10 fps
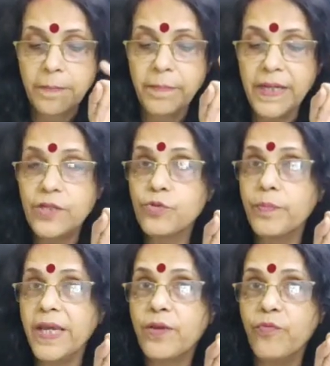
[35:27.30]
B. To
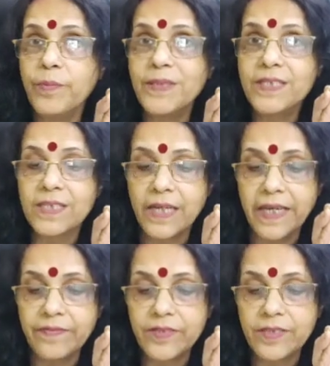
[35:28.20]
make women
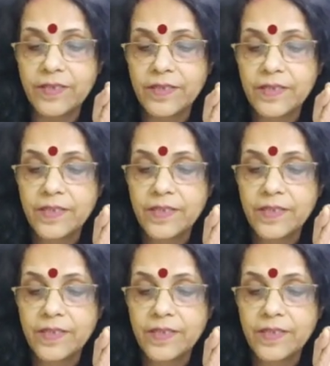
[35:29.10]
slaves.